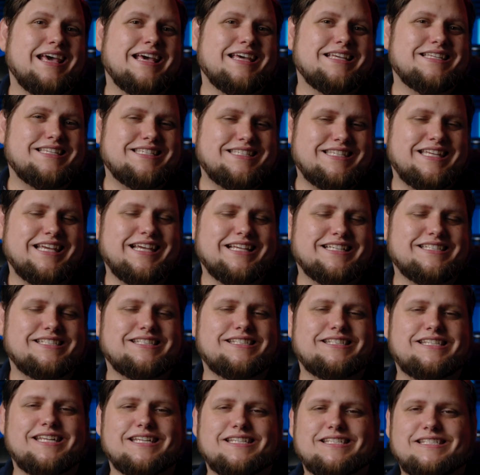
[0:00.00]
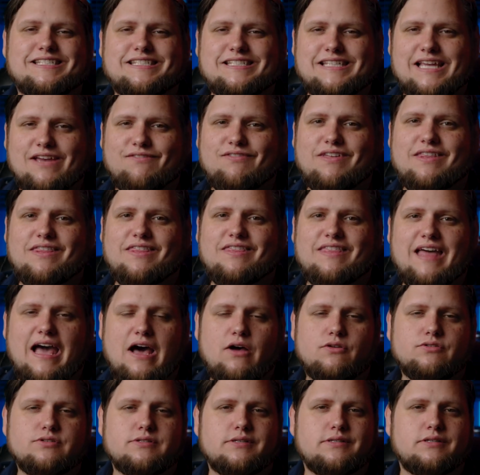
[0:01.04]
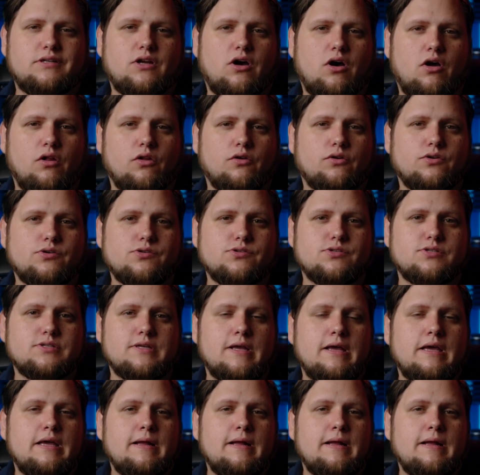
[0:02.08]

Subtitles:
$6,000 to $7,000,